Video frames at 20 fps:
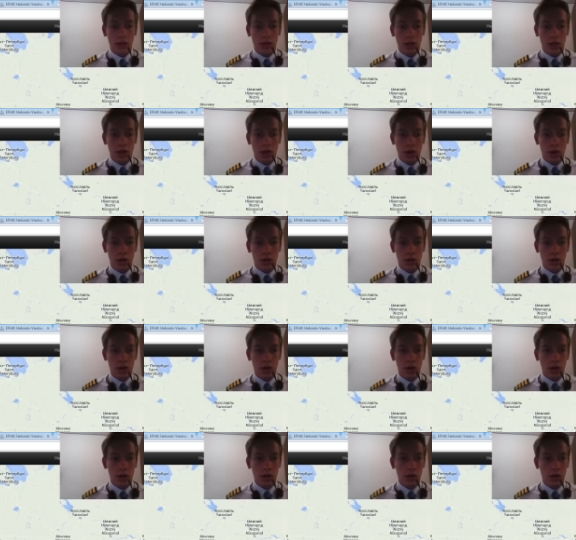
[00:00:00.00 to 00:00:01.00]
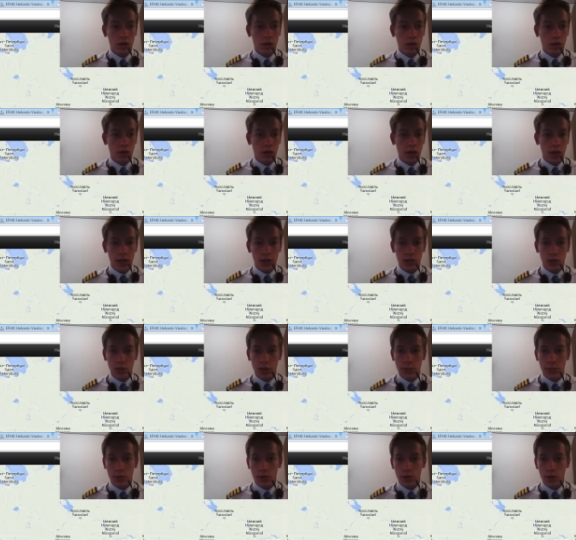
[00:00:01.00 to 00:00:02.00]
Our l last
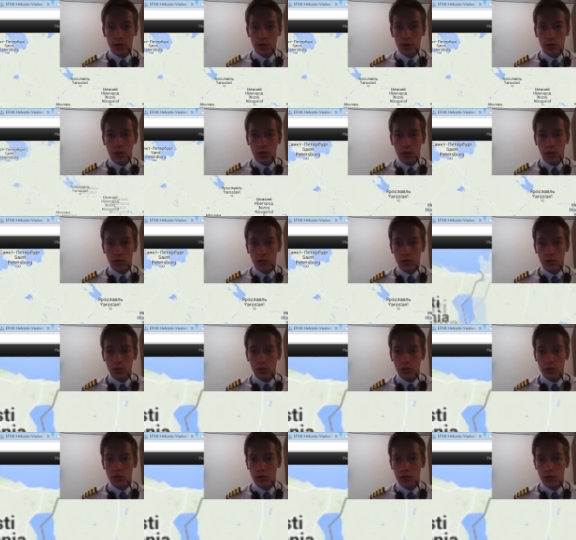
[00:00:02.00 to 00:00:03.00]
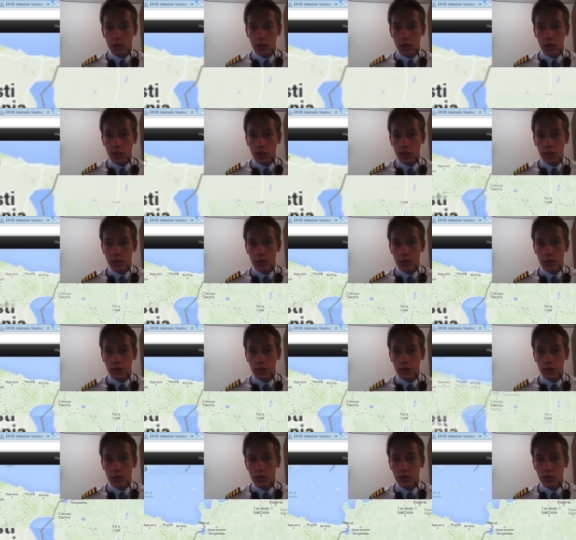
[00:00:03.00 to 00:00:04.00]
waypoint on our routes
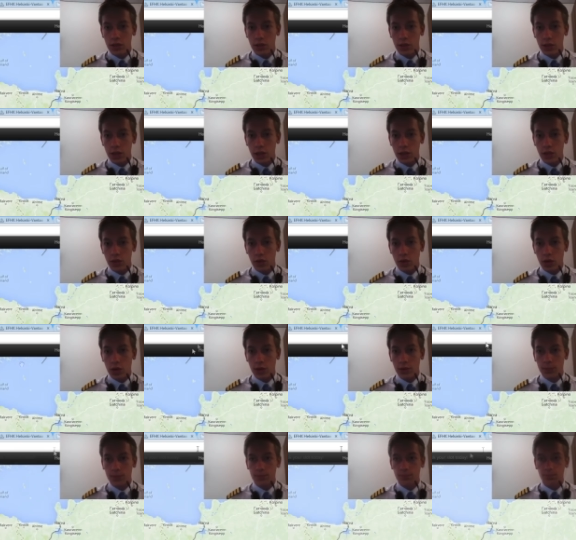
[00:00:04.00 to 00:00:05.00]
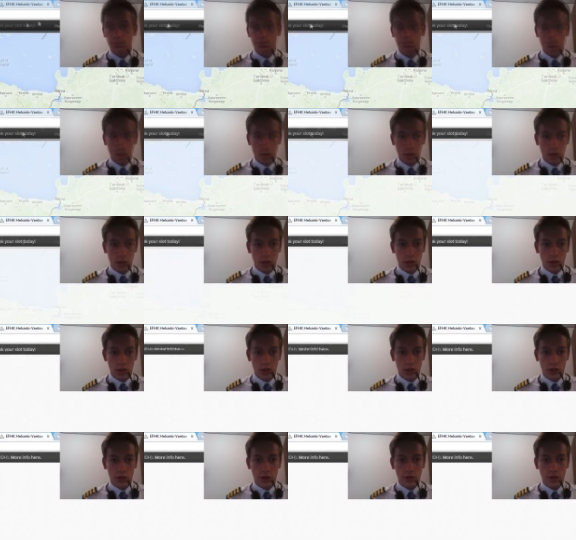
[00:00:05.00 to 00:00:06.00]
is Intor.
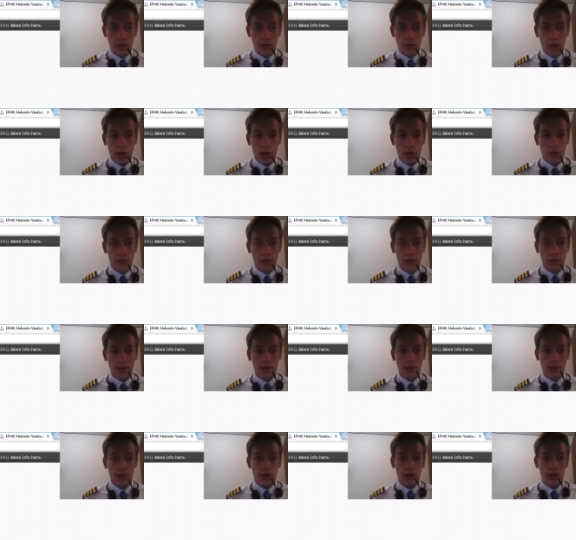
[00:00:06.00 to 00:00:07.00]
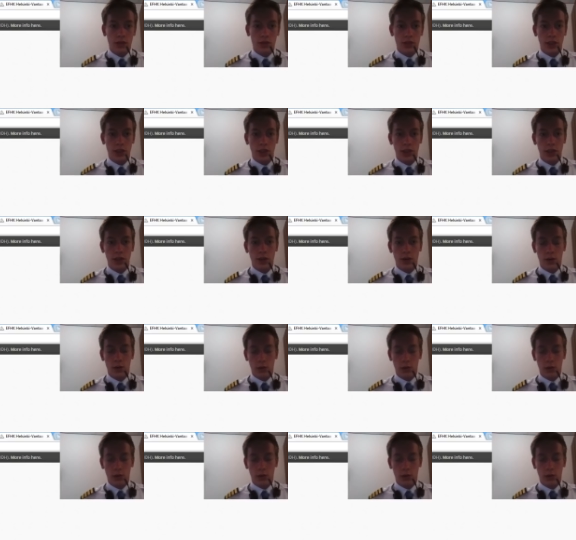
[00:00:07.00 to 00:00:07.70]
Traffic arriving at Helsinki are